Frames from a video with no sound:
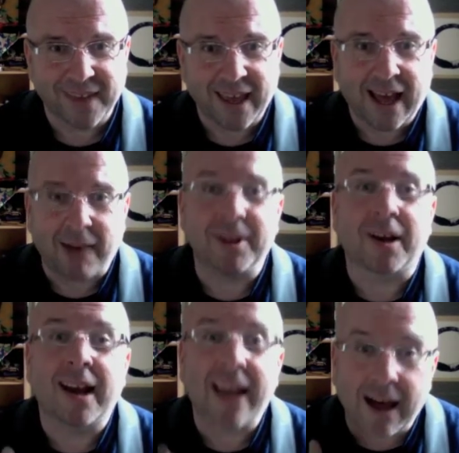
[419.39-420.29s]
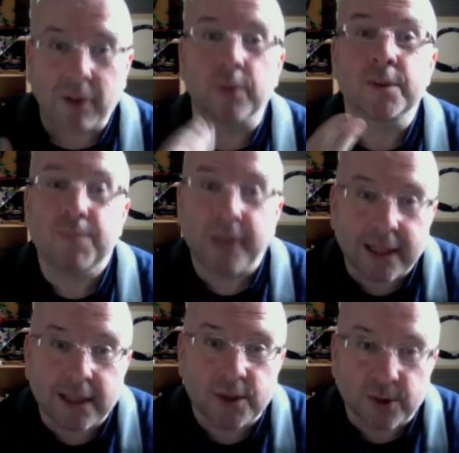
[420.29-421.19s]
The clown
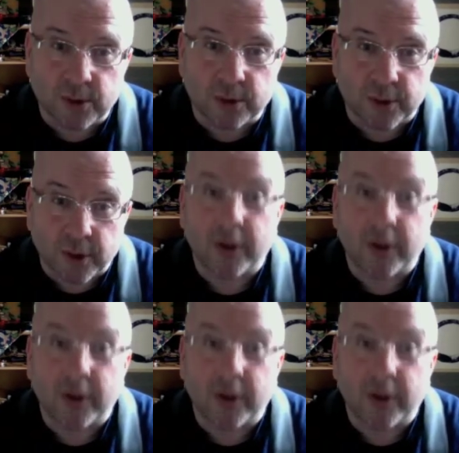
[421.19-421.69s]
speaking to you, the